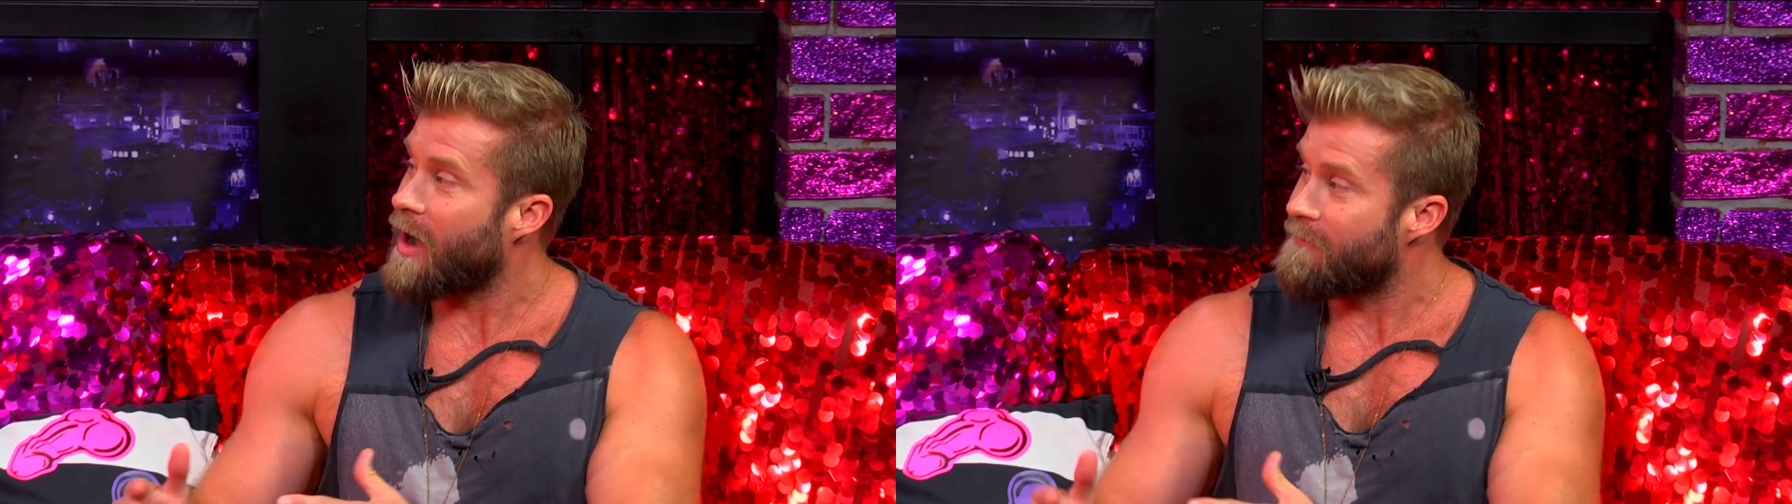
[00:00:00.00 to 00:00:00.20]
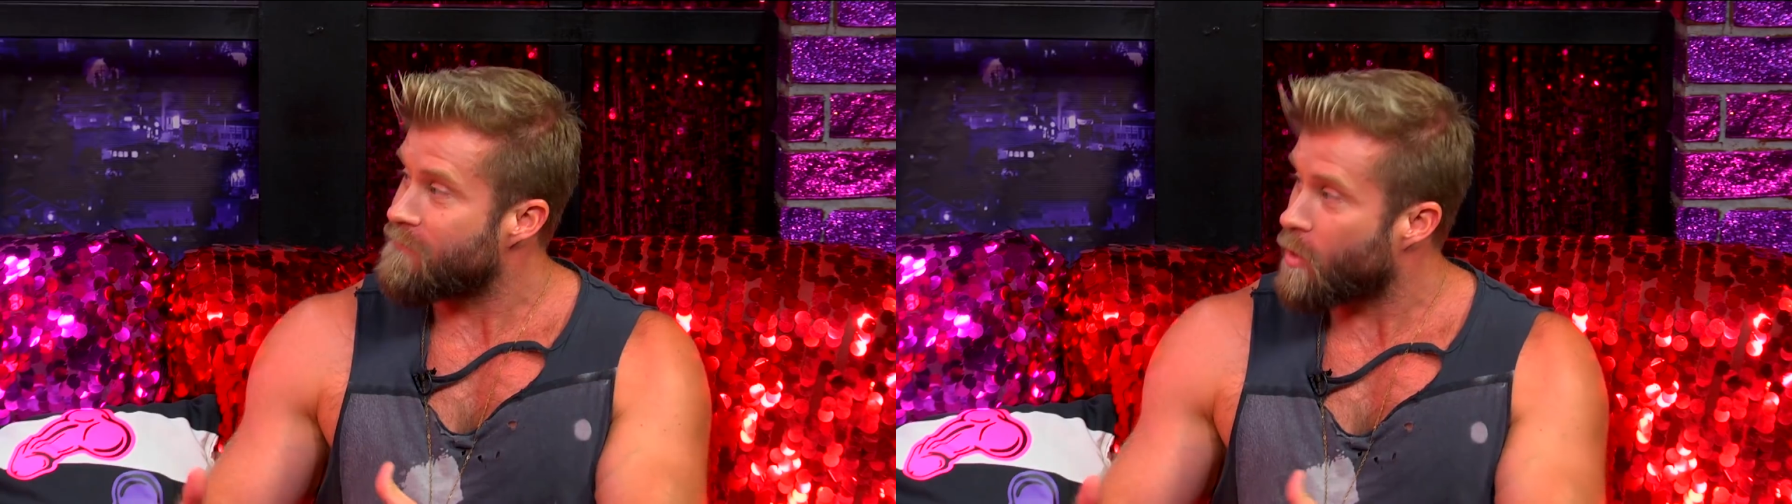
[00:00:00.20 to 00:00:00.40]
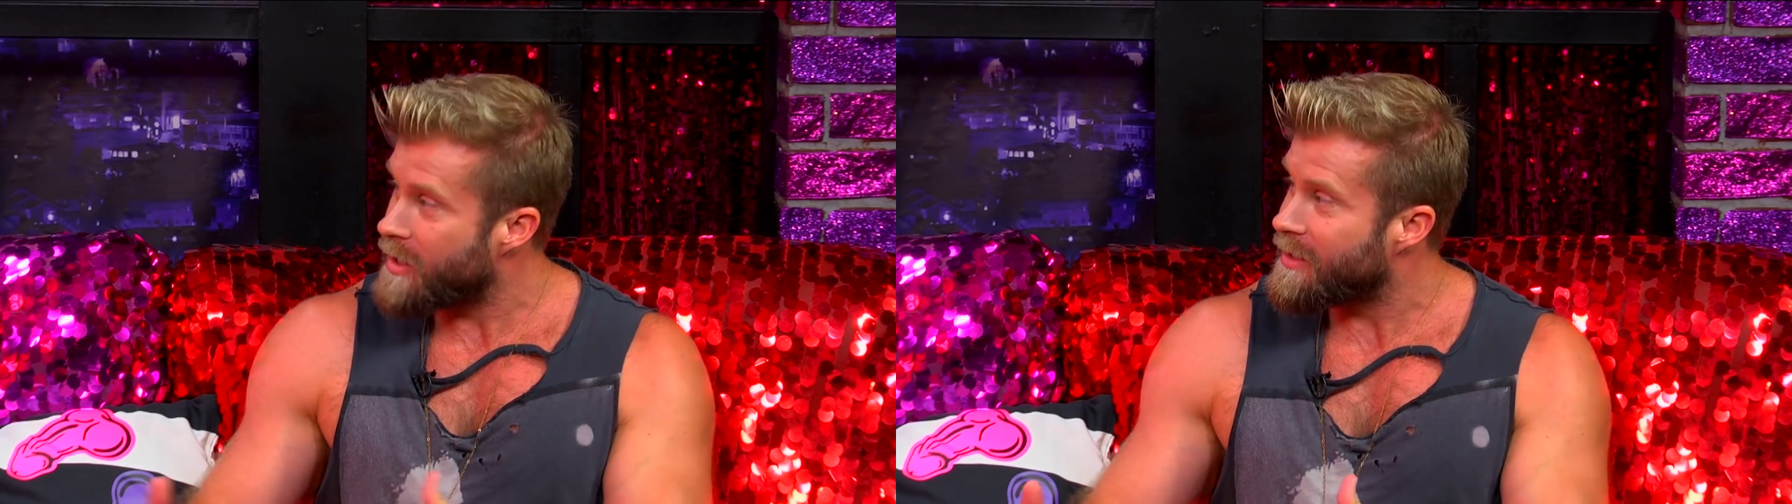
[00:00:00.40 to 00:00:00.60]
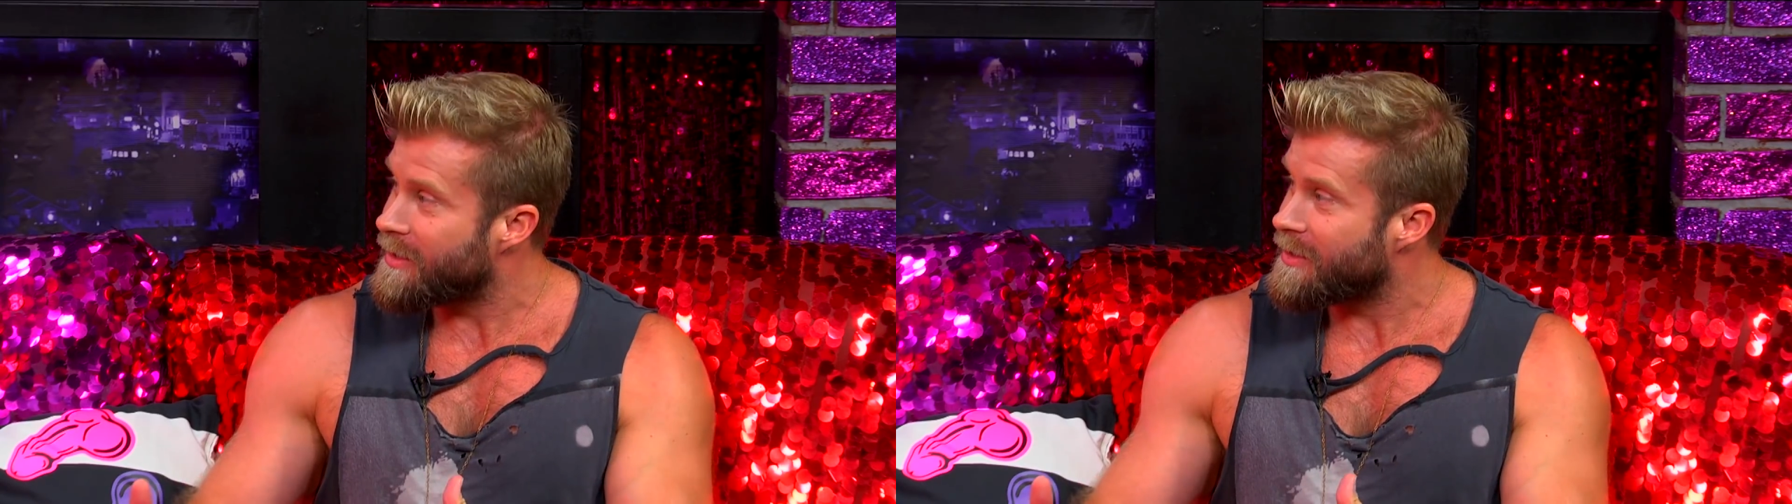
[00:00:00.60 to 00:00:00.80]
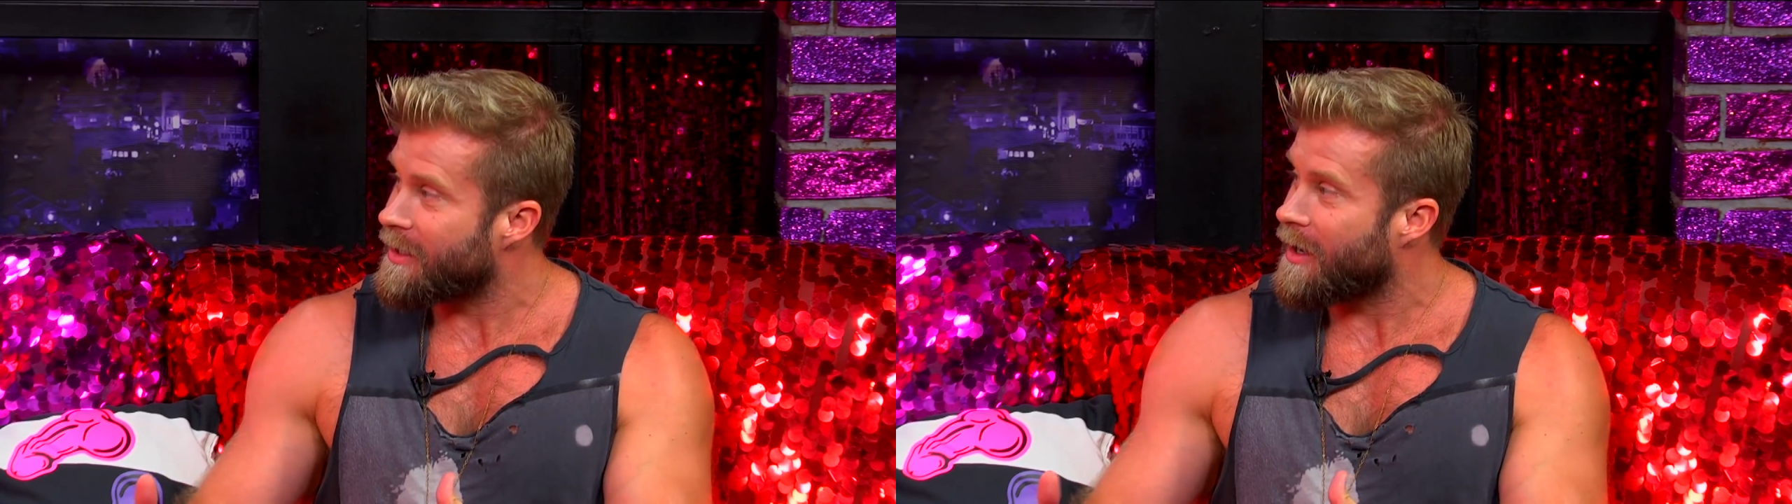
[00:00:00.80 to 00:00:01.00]

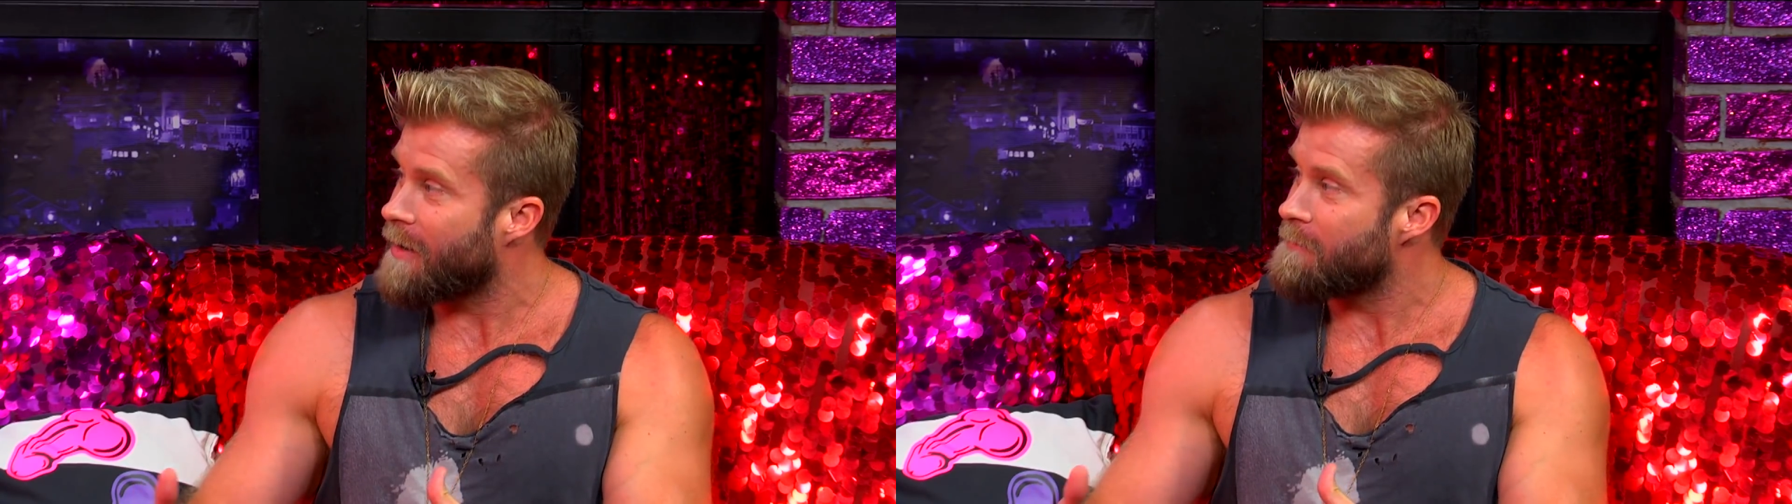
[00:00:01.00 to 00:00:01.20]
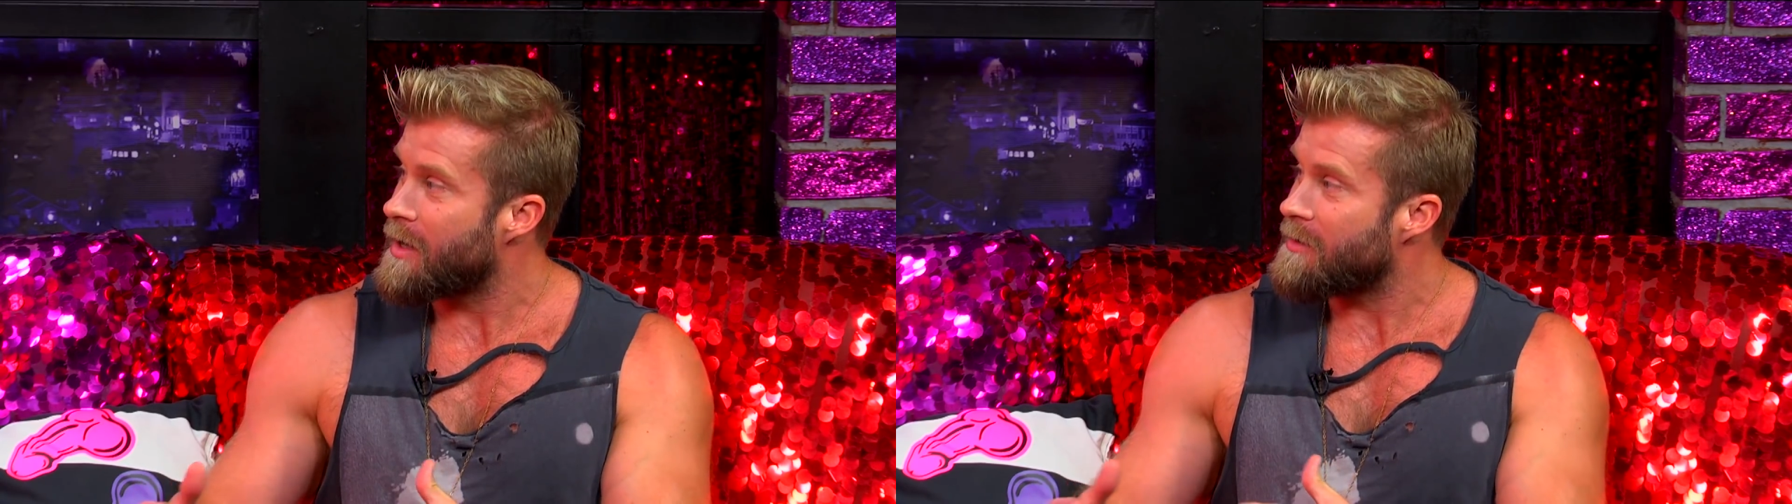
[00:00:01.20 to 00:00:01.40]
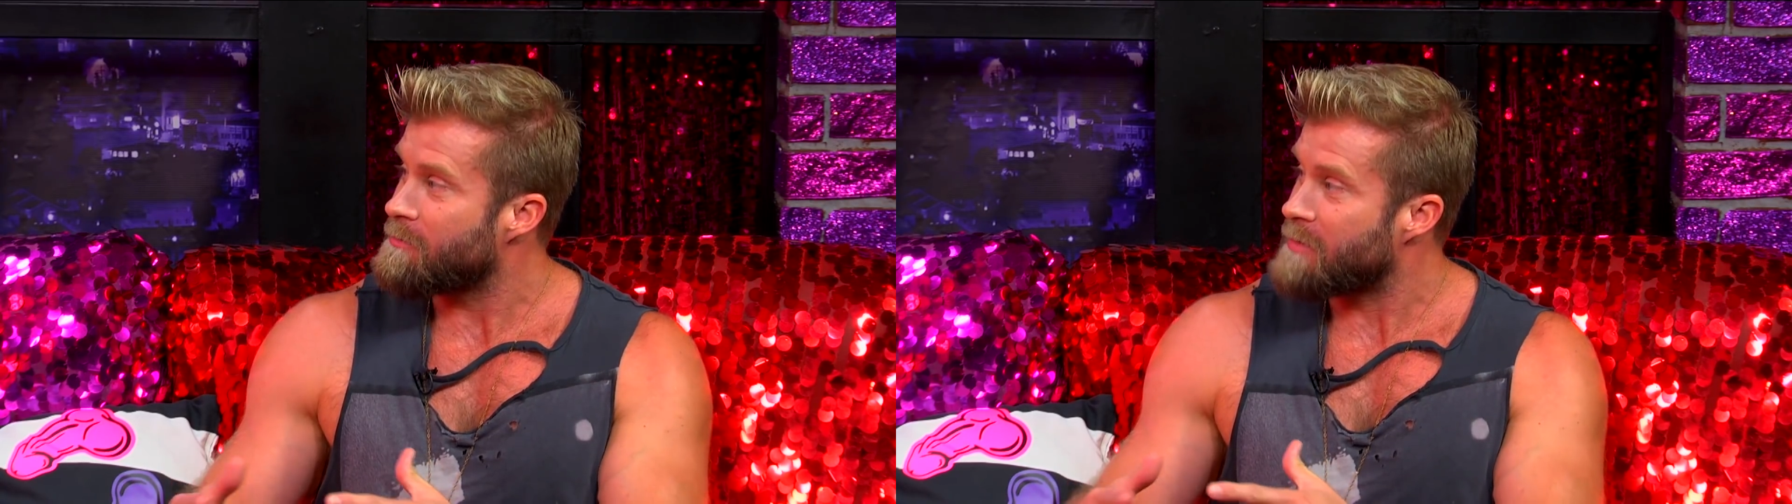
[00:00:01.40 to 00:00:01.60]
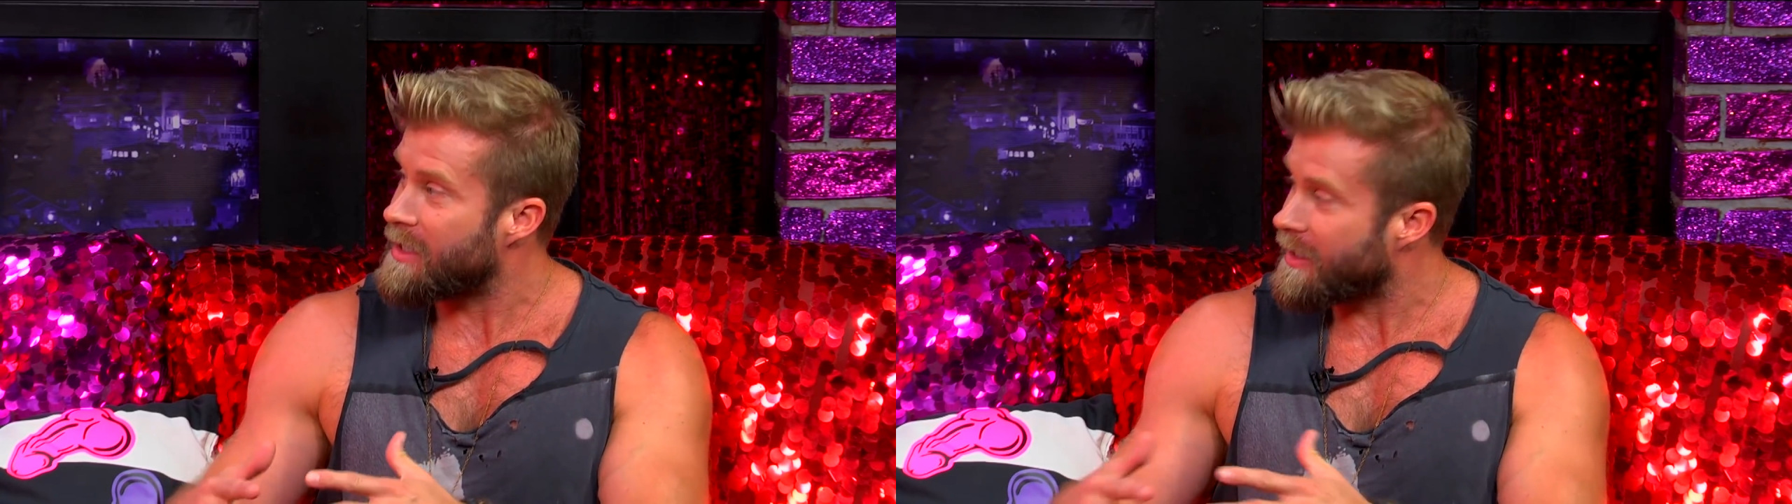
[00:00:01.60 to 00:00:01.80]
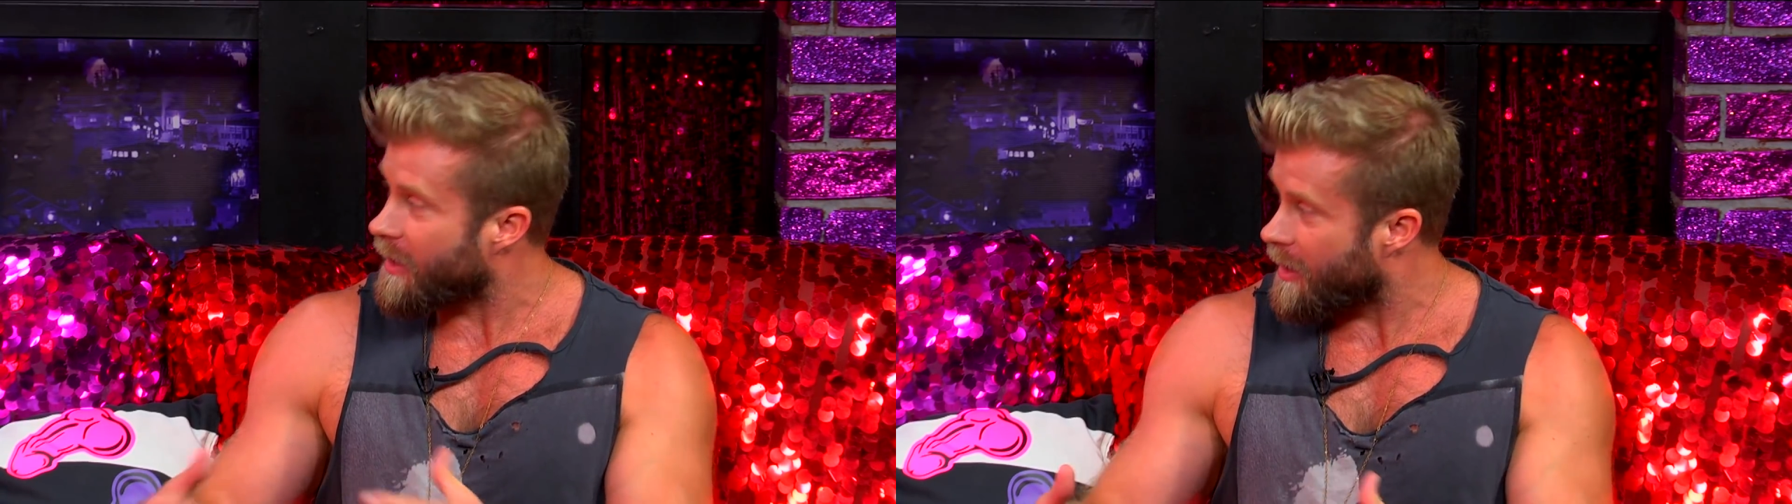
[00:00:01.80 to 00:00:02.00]
avoided
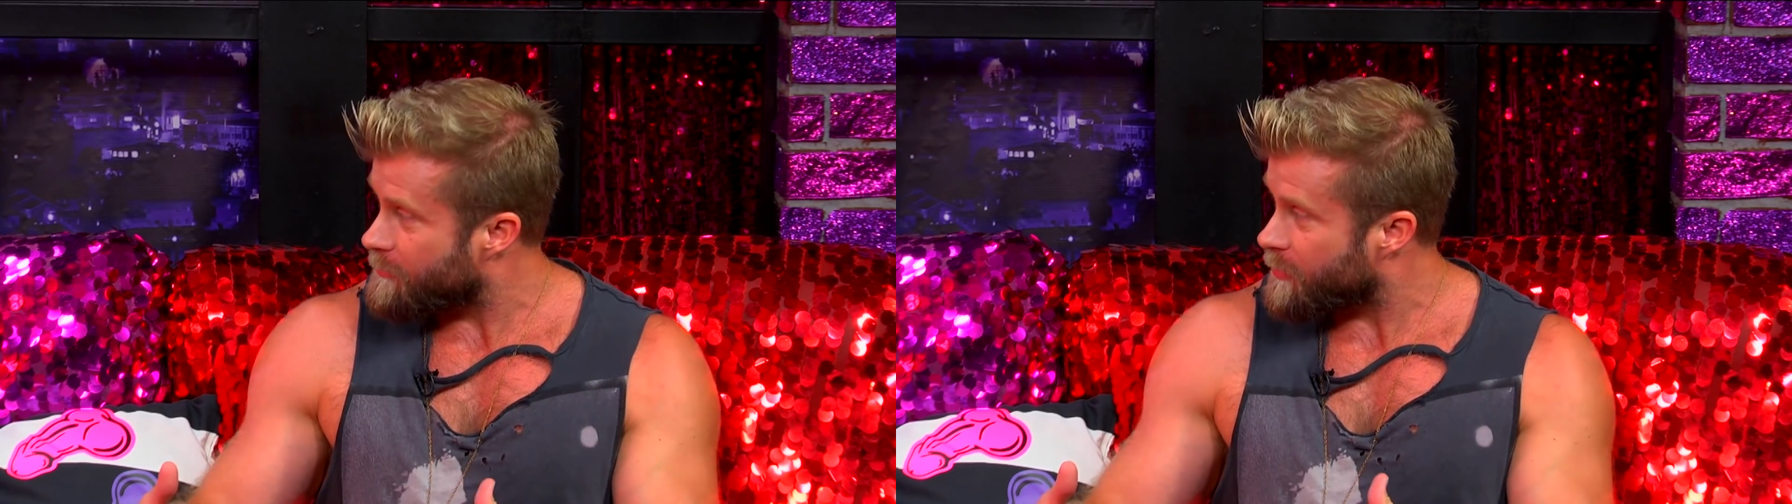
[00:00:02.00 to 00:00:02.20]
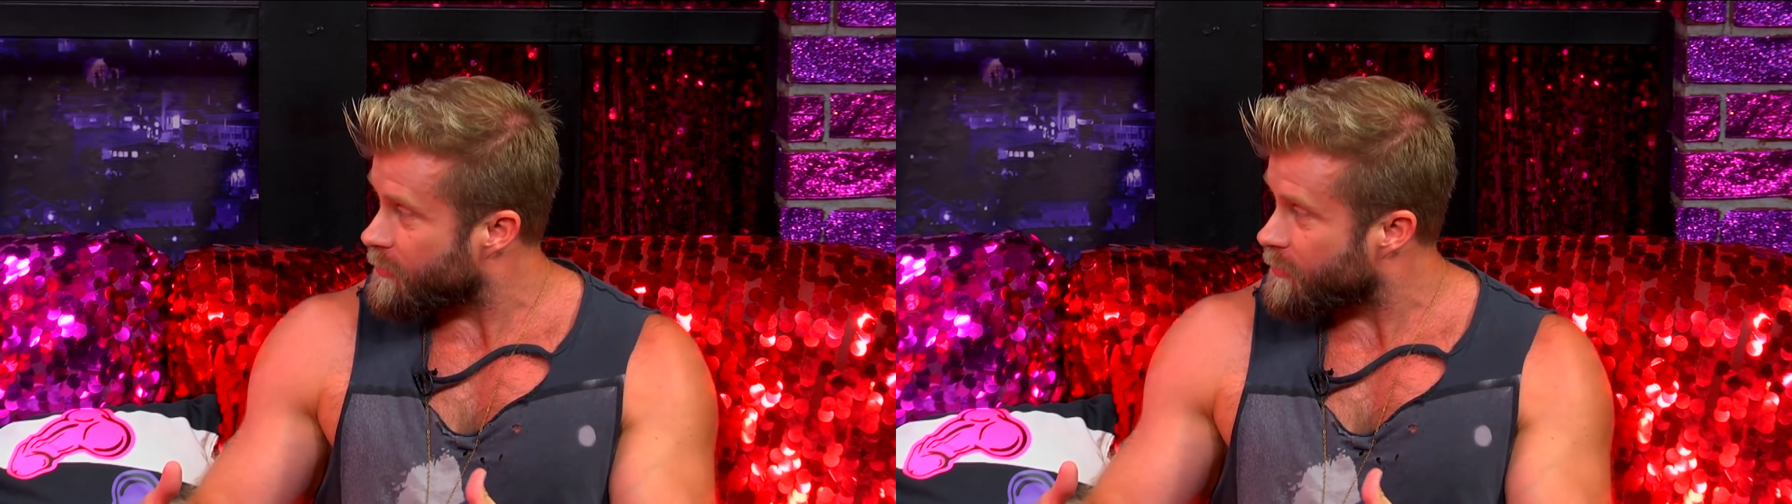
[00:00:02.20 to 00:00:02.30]
meeting up